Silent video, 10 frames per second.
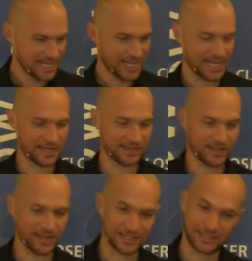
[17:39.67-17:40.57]
And
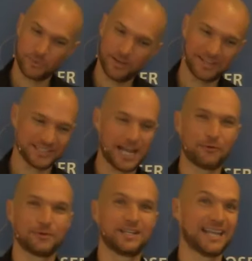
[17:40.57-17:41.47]
I said, "Well, it's not
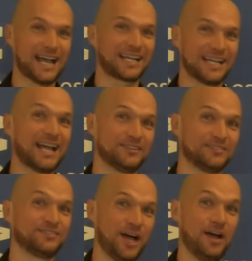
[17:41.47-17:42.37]
really that kind
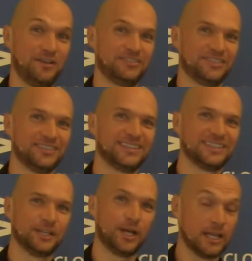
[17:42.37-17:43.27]
of love,
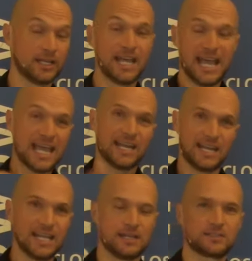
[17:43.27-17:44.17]
you know?" And it
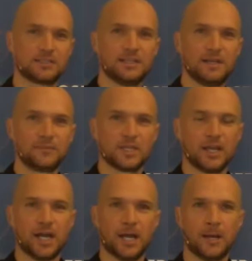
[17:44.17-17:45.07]
is,
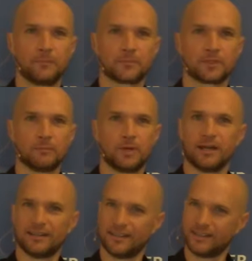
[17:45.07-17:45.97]

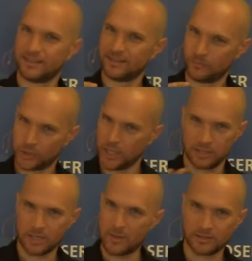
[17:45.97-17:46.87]
but we're
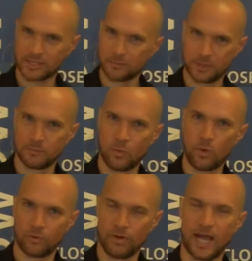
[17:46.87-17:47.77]
talking about something
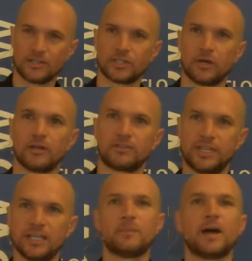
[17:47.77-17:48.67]
more, right? So
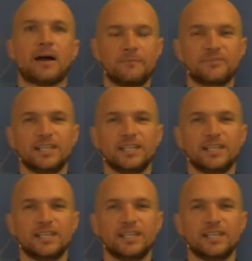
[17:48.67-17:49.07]
think about